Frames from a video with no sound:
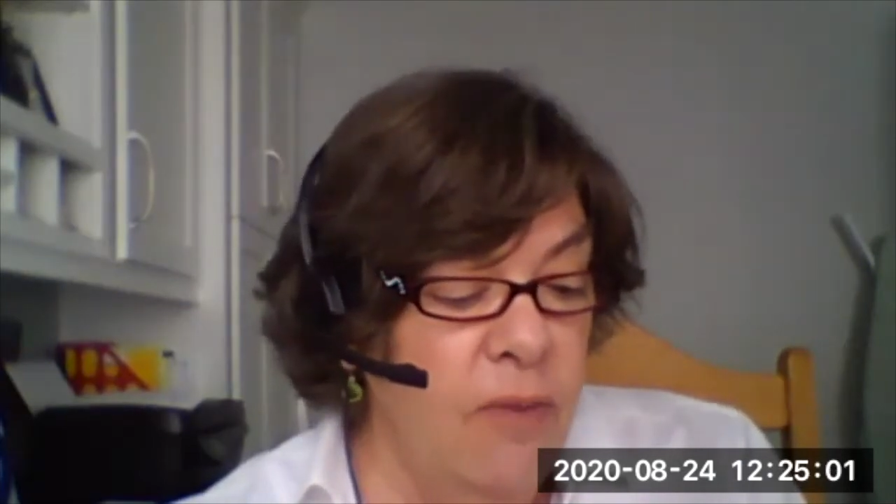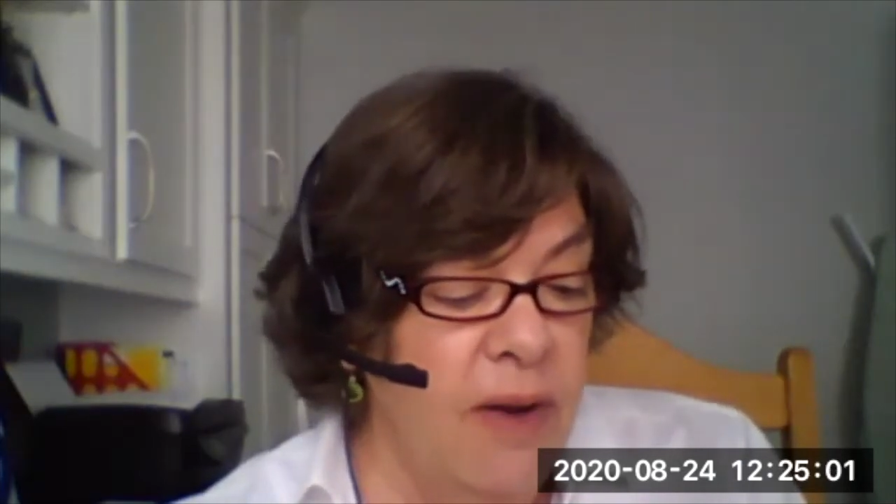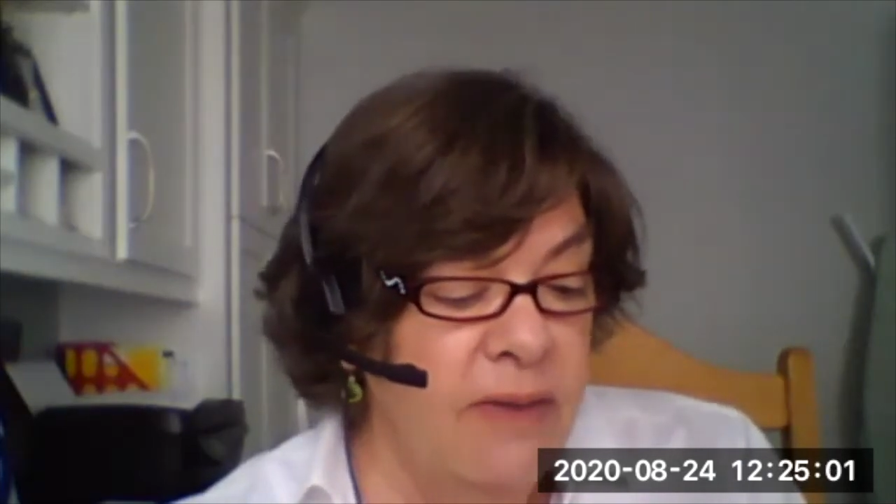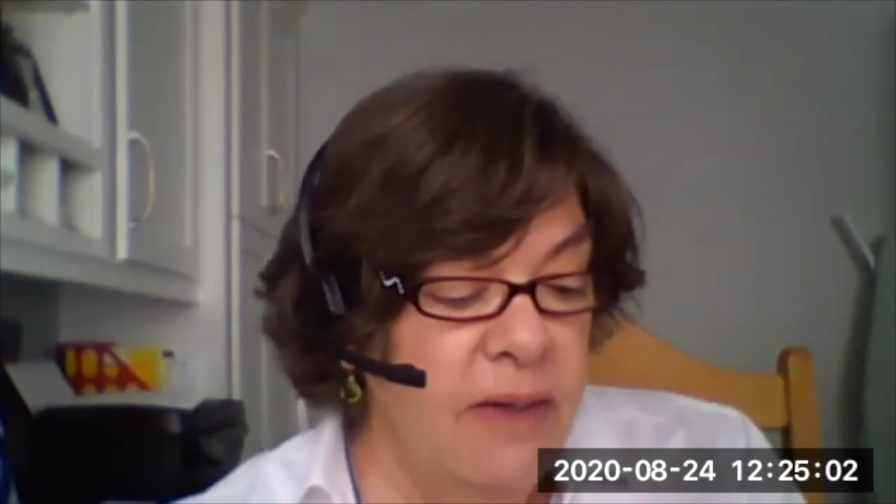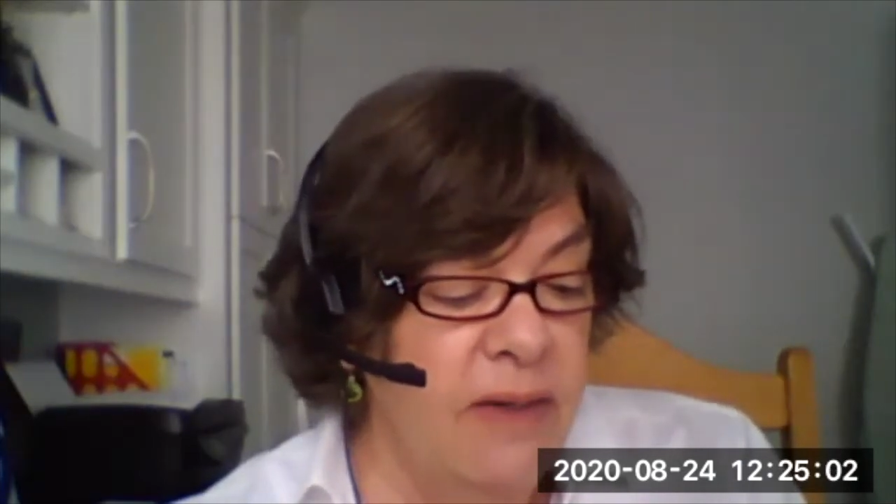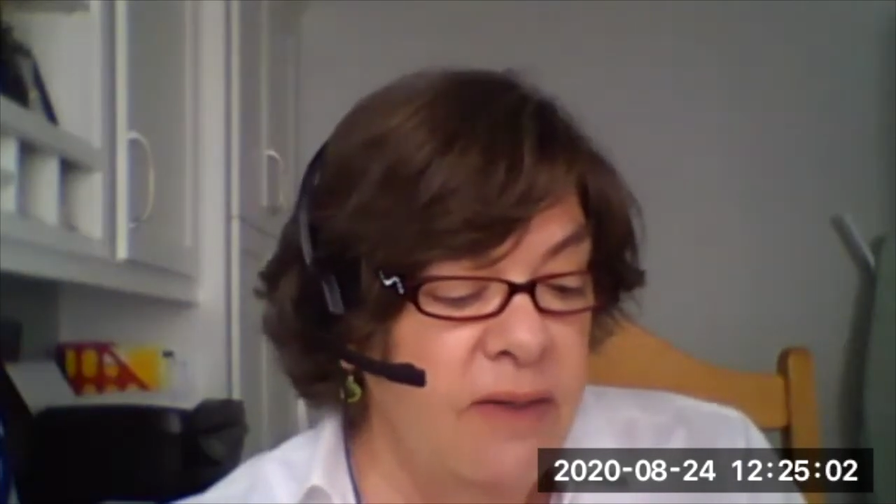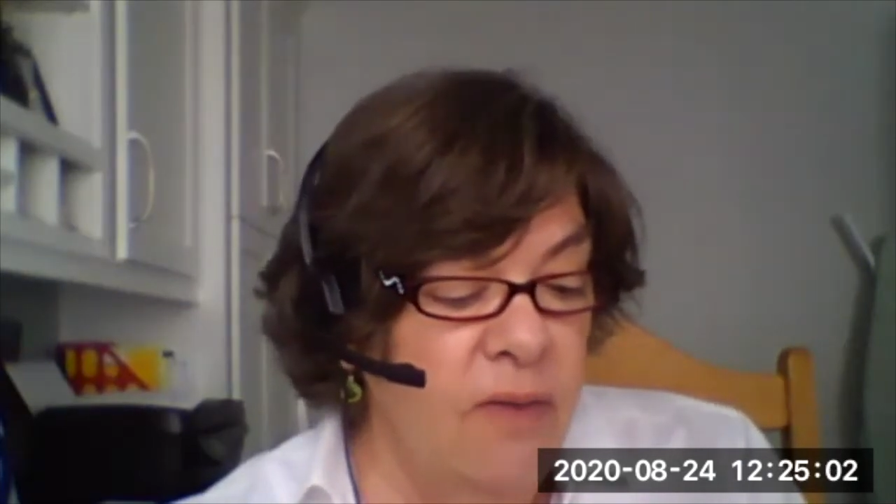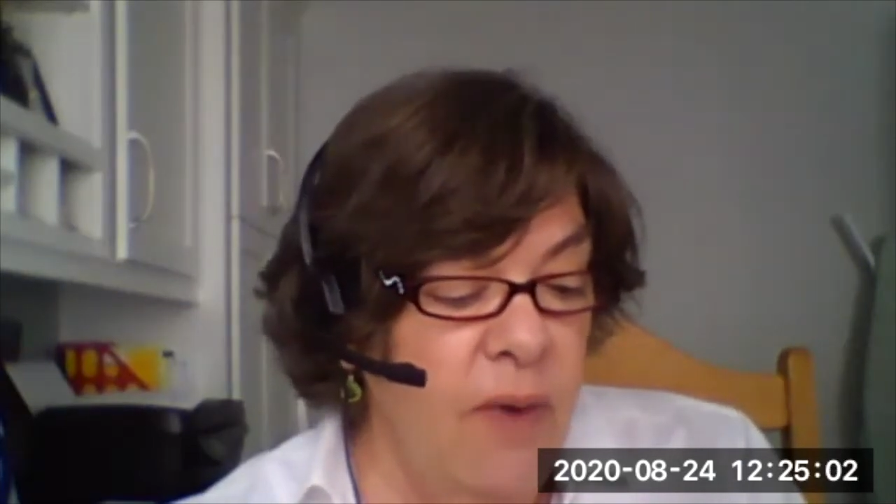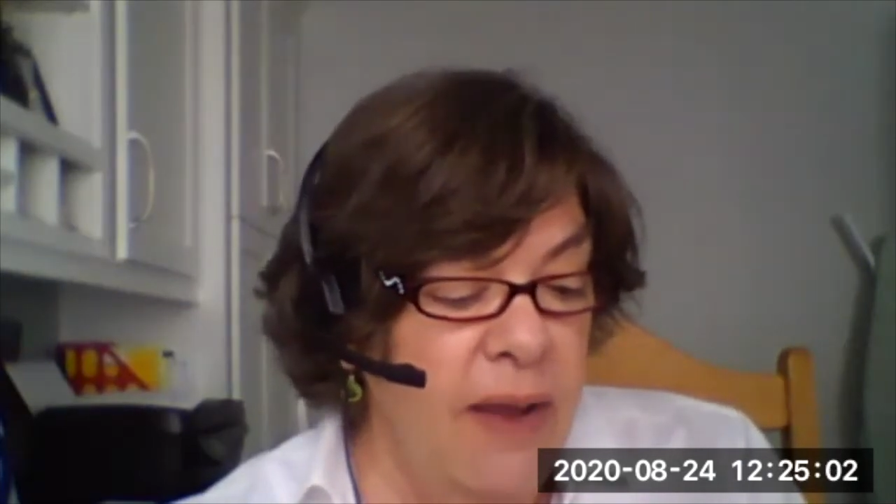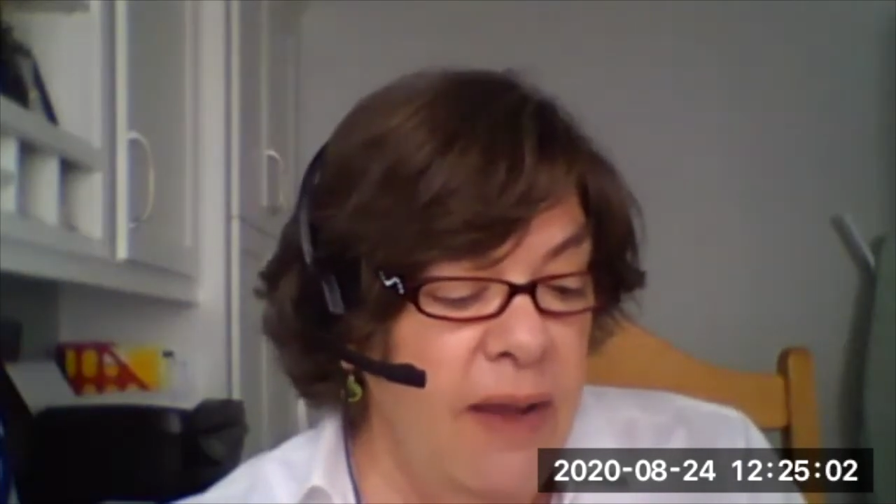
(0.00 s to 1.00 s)
residents of
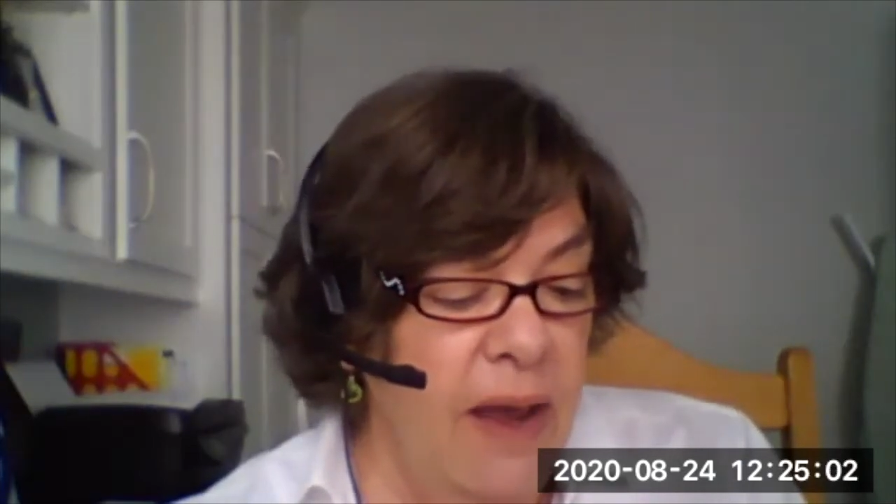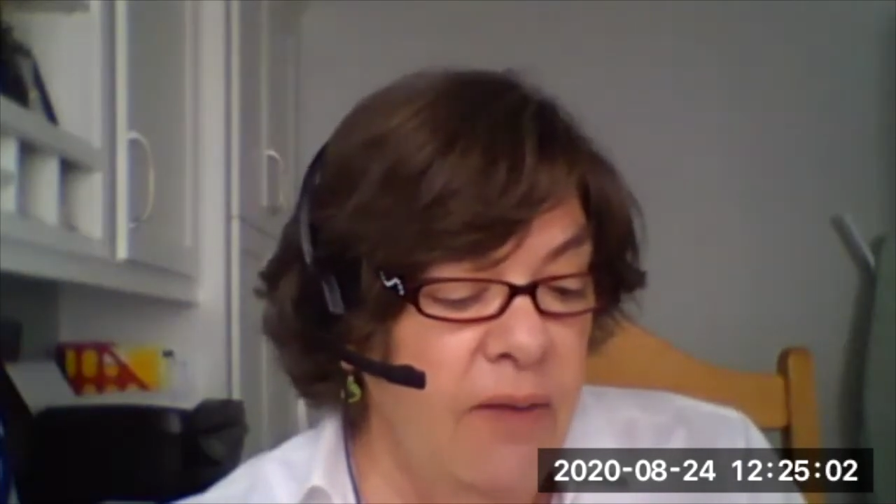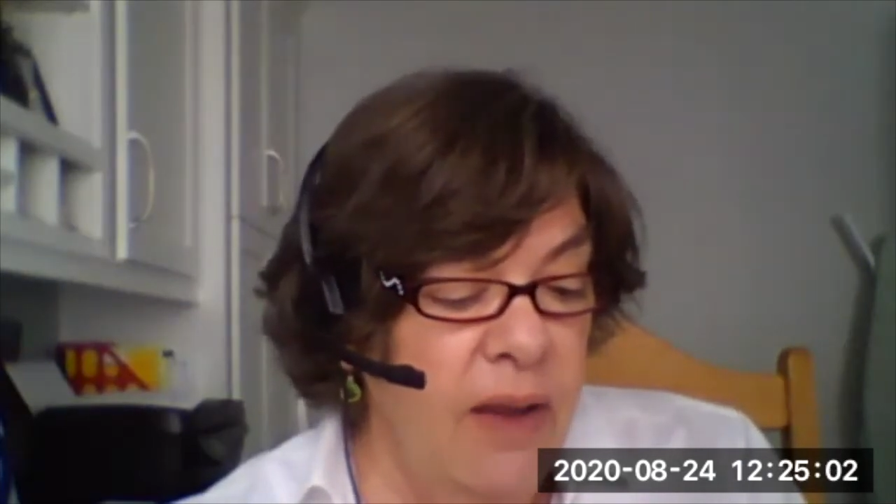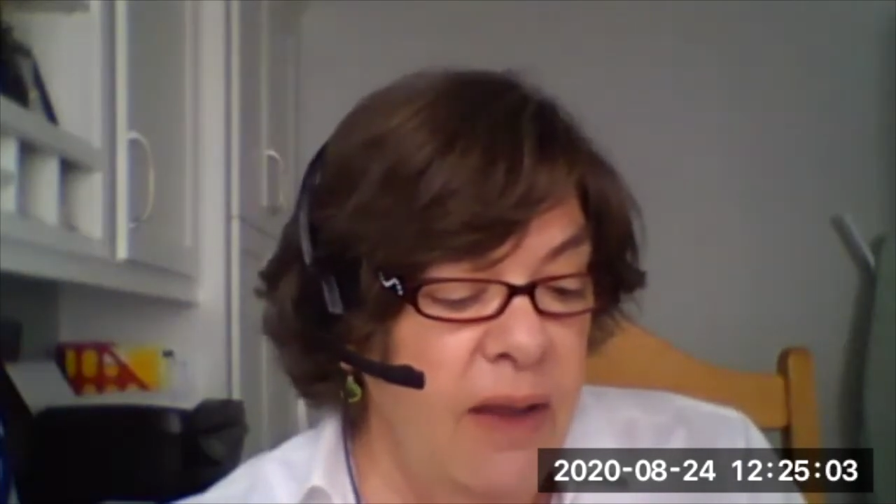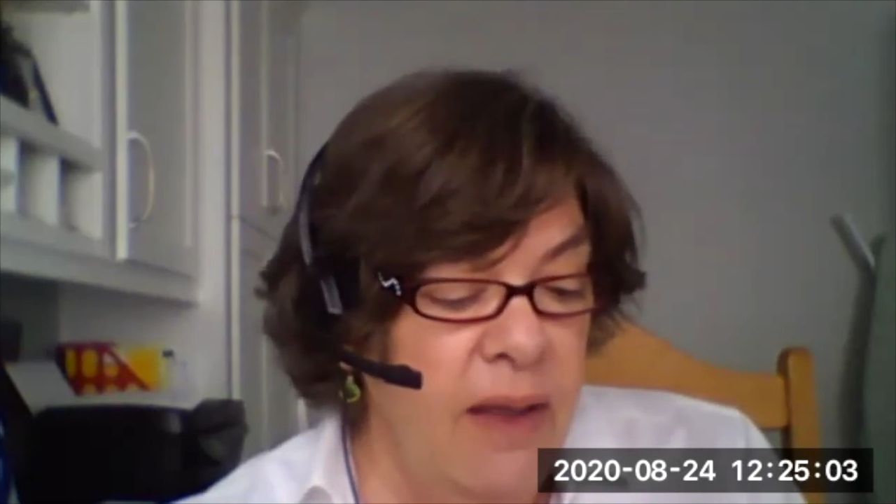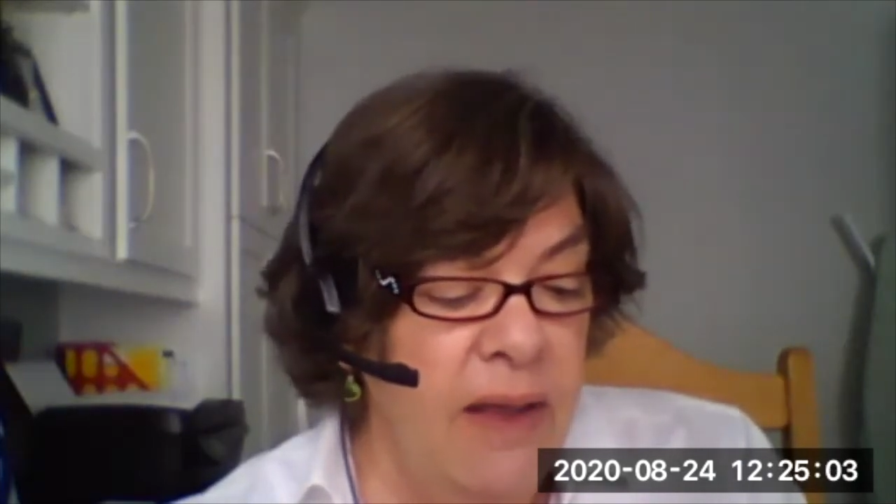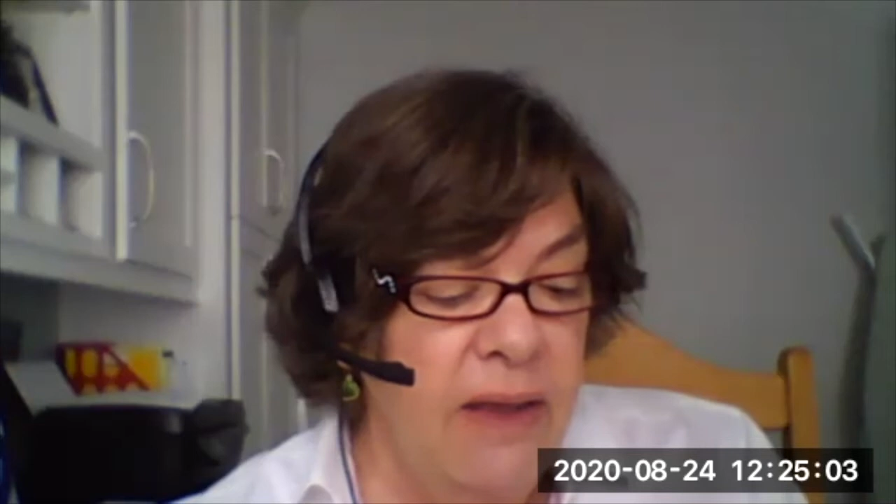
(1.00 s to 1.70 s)
Wake County,